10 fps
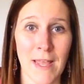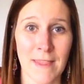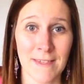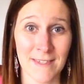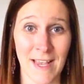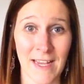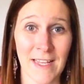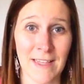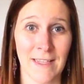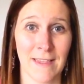the
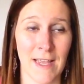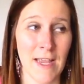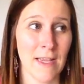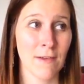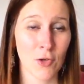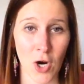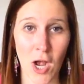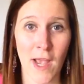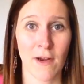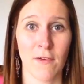second that they
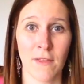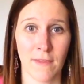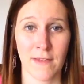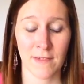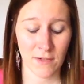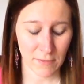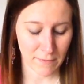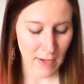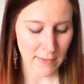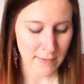cry or that they start to
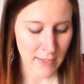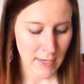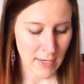fuss.